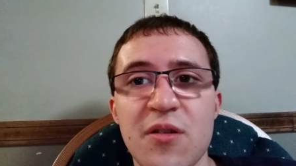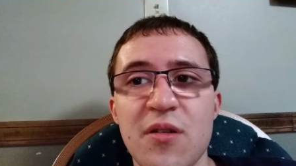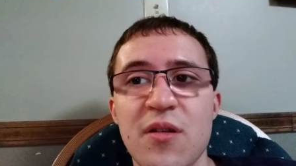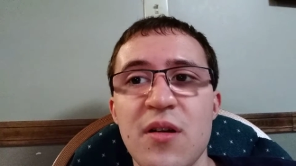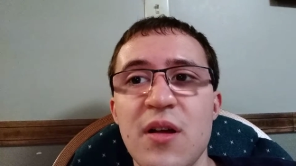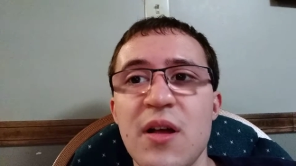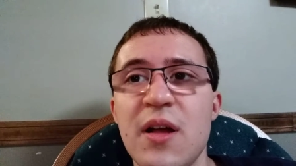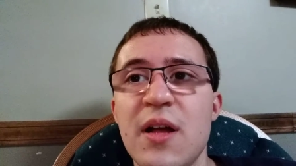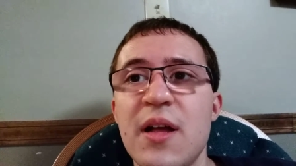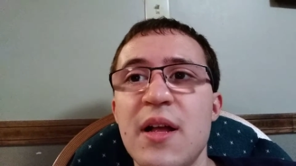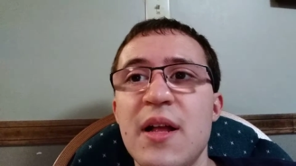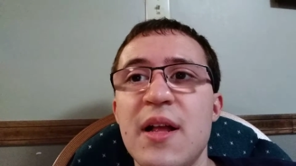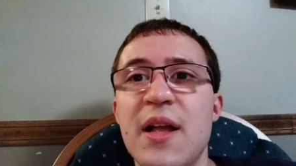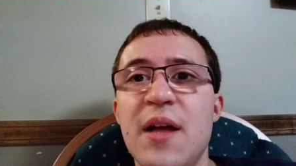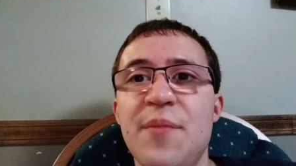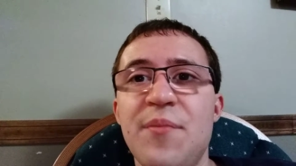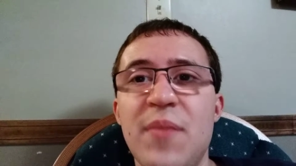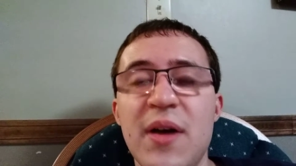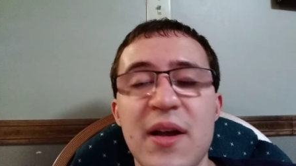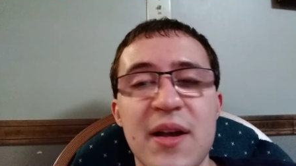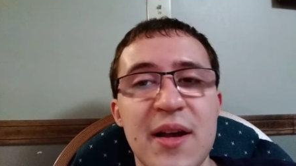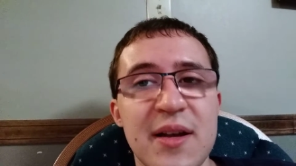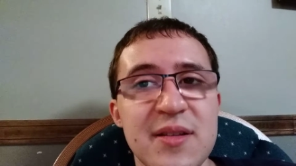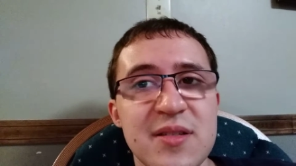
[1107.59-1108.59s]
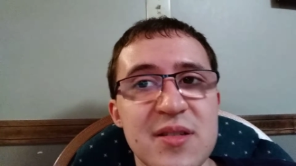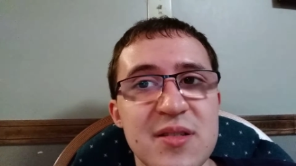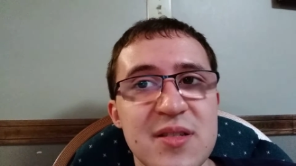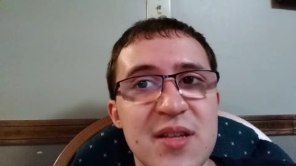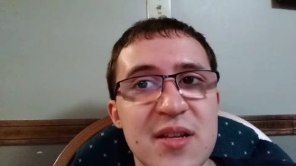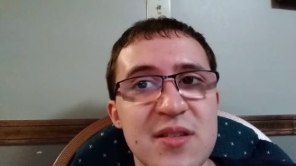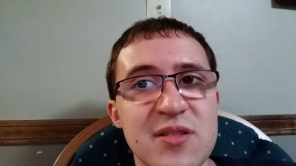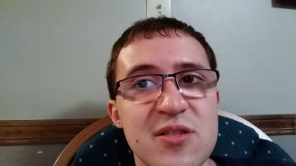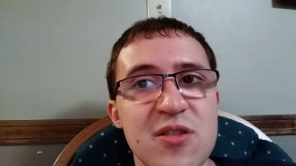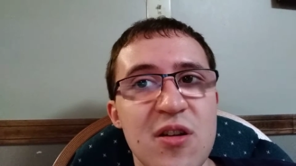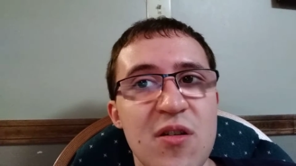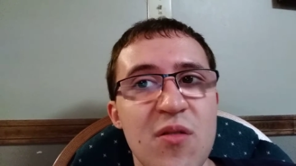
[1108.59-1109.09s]
My cousin says, don't
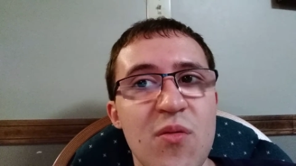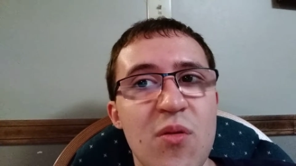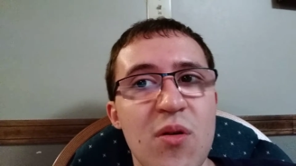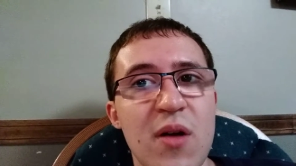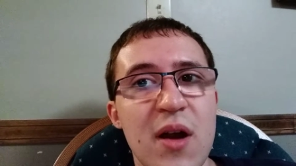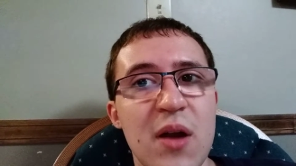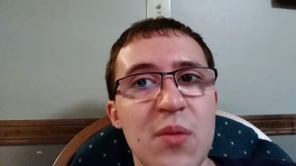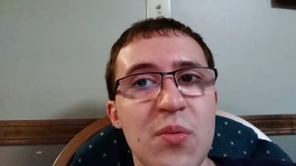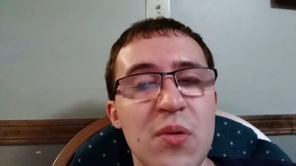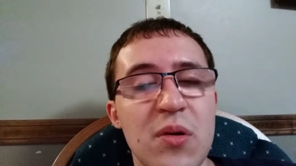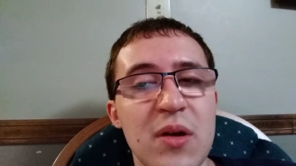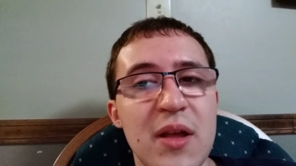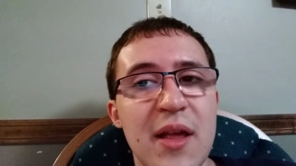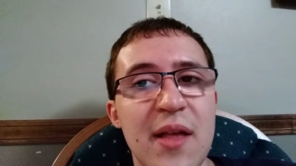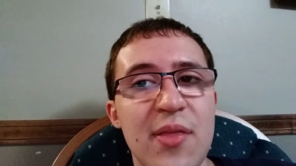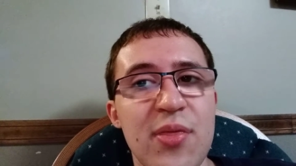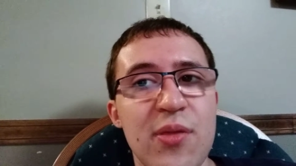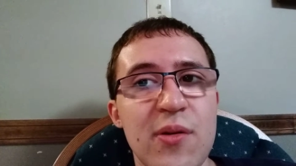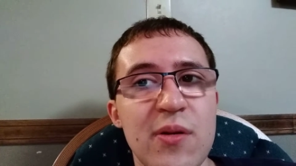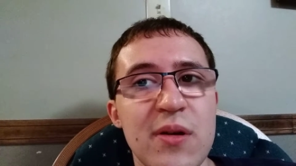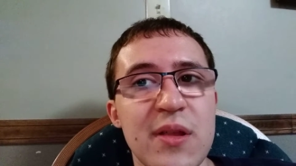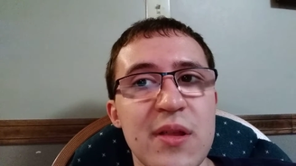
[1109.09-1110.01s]
worry, we'll get through this.